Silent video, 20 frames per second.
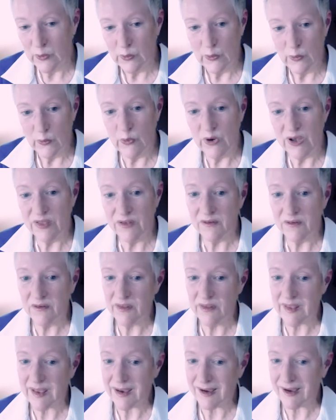whether
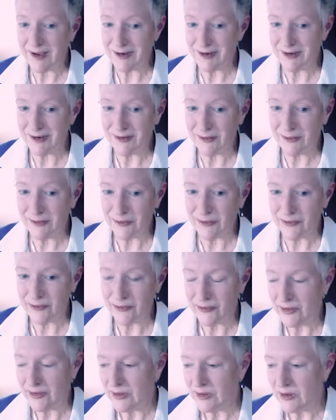that
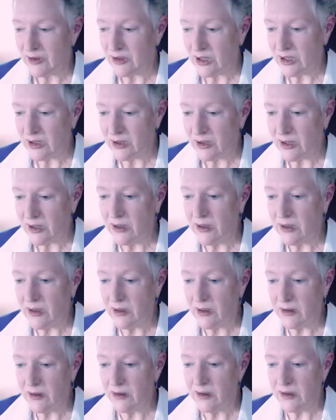is
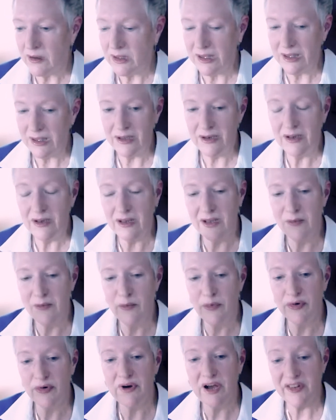in a
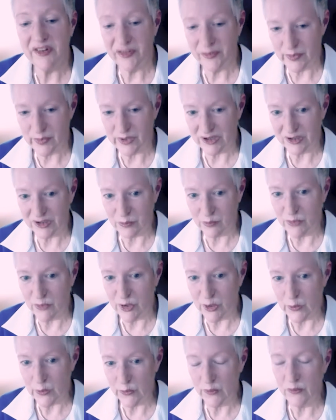prospect
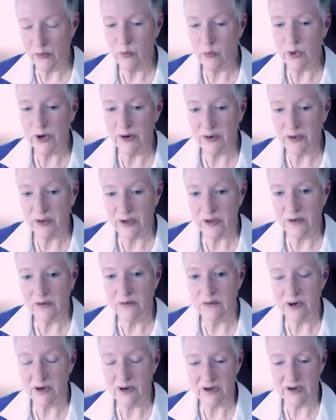mode where
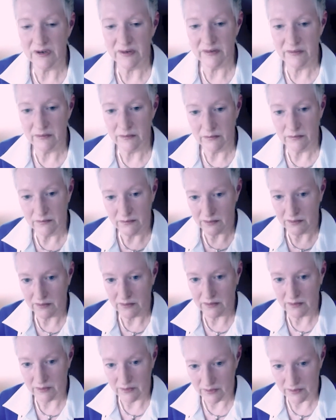you are
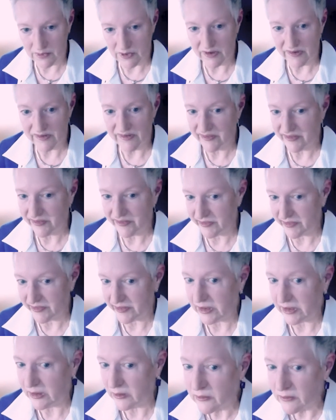
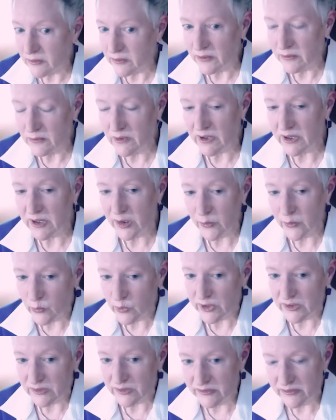saying who you are and
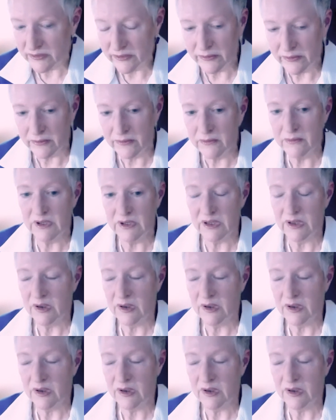what you do,